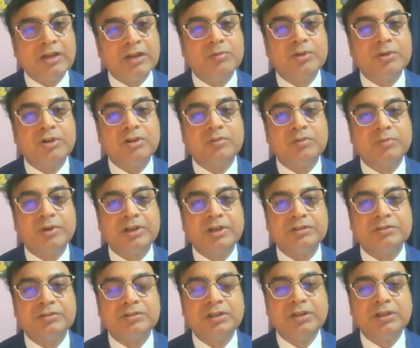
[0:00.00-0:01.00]
Nairobi
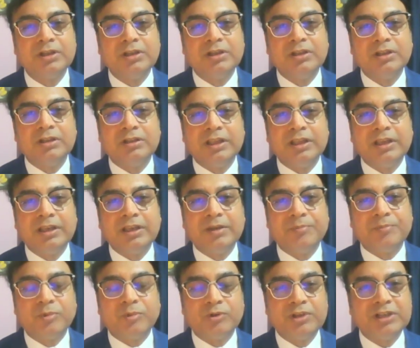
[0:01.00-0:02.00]
Conference
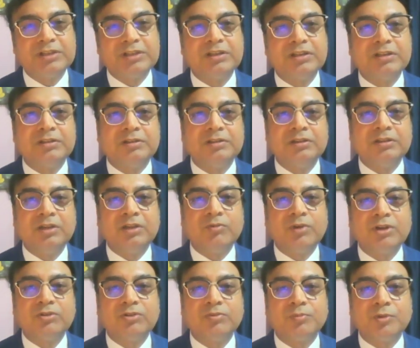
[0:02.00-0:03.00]
they
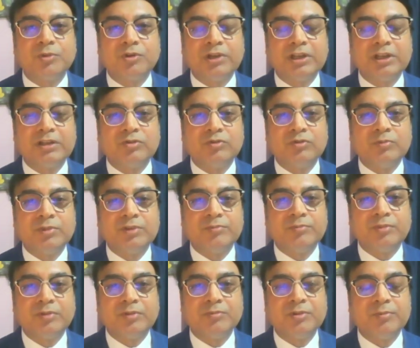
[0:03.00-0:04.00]
want to protect
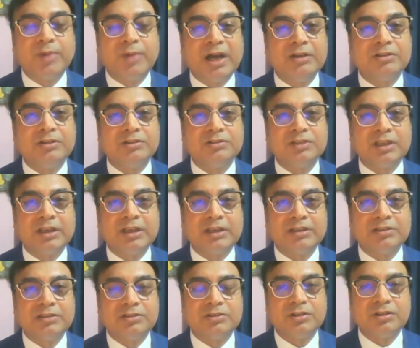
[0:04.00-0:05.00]
women from the violence
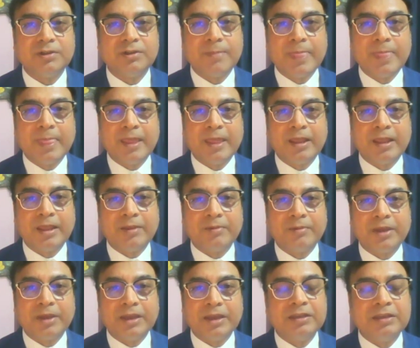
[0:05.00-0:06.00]
against
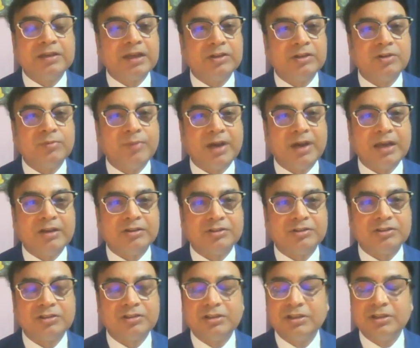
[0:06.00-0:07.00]
any kind of
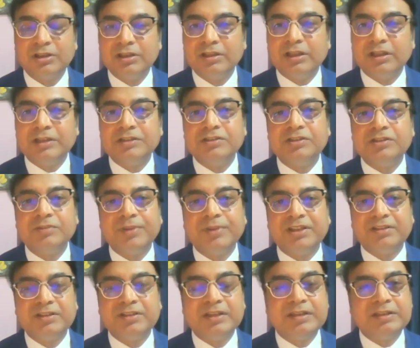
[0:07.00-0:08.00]
violence. That is the
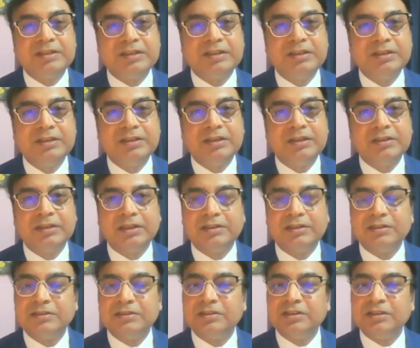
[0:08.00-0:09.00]
patriarchy,
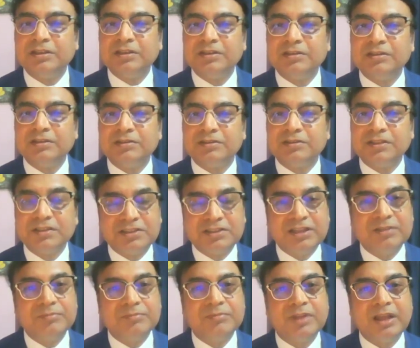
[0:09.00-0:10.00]
that is the
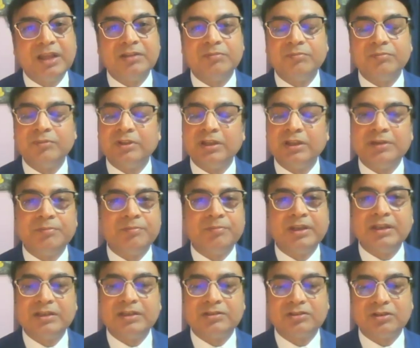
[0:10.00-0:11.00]
system, and
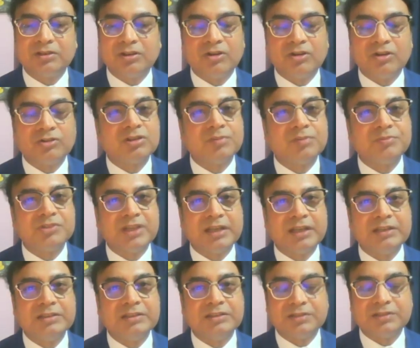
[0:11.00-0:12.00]
various lots of
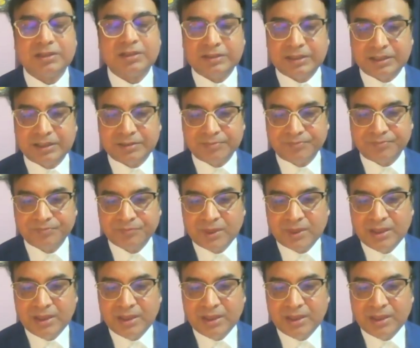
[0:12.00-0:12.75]
challenges are there.